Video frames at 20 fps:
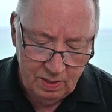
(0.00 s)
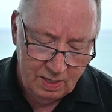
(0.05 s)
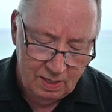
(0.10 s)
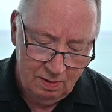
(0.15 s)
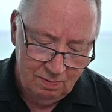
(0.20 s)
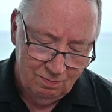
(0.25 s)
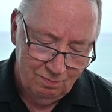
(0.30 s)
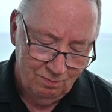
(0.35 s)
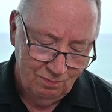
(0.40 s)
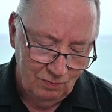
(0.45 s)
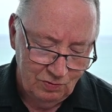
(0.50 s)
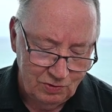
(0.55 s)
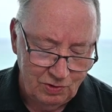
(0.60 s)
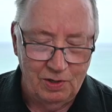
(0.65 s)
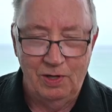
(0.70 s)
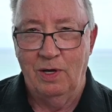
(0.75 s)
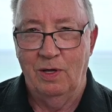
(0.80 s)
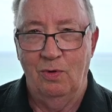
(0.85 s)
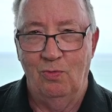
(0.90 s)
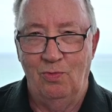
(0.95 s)
by.
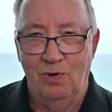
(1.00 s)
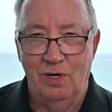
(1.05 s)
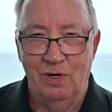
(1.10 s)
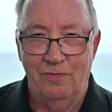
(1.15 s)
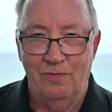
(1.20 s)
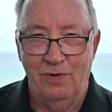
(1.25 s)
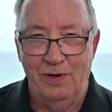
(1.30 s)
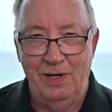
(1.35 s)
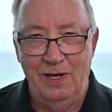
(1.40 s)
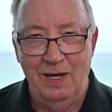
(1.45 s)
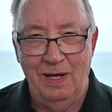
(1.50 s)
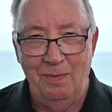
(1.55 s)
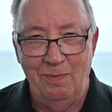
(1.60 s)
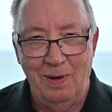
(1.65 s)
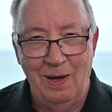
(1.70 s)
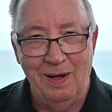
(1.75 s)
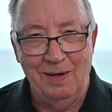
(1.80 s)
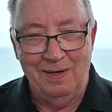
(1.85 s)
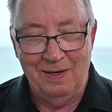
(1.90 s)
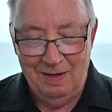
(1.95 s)
It's another wonderful day in
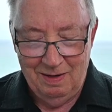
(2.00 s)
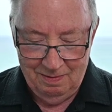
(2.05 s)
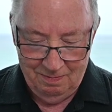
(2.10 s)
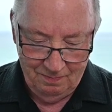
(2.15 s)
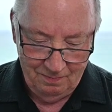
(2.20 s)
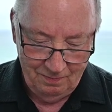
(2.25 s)
Manta.